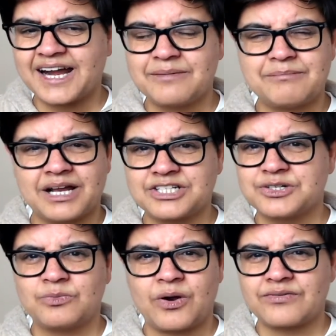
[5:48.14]

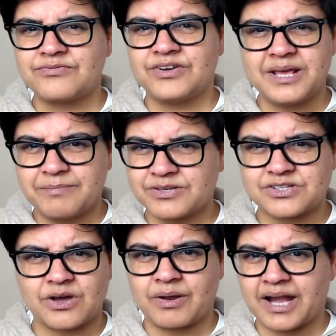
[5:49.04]
imagine where Philip is
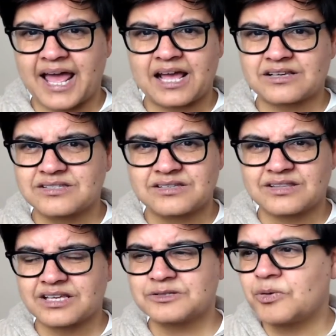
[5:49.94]
going next.
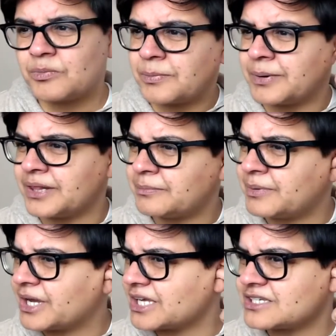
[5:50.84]
That's probably the
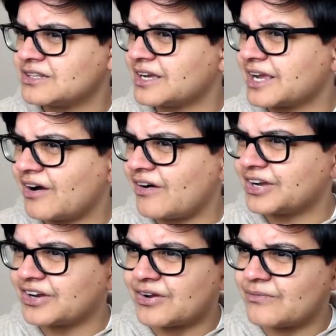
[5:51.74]
biggest, like, I
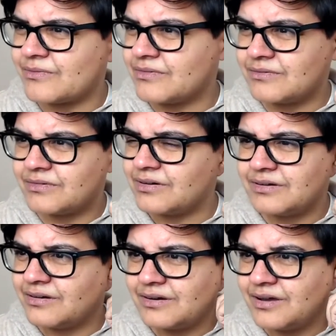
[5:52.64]
don't,
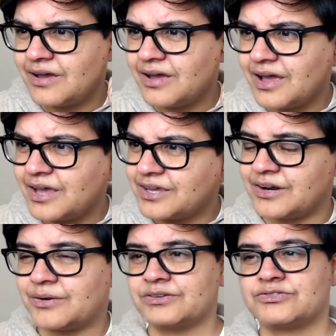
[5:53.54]
you
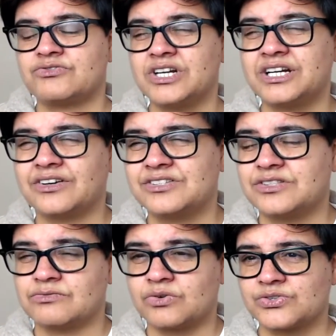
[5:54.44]
know, it's really nice
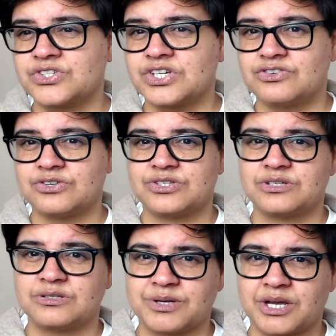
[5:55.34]
the Rossi crew
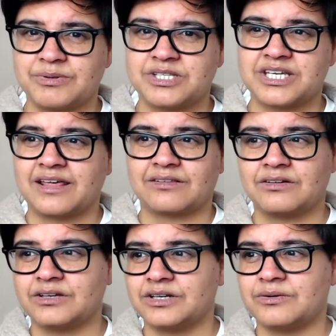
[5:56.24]
seem to be coming
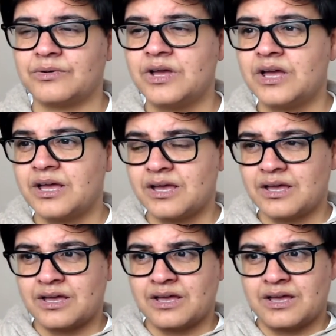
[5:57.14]
together. You know,
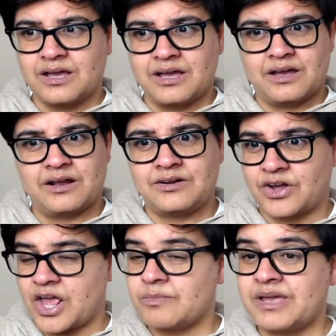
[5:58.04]

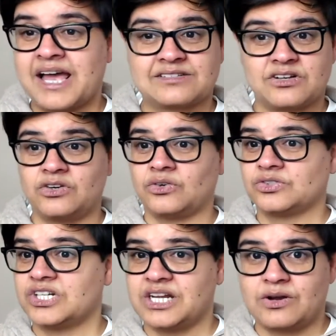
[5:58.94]
Naomi has a lot
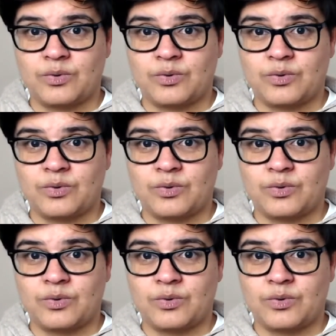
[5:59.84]
to deal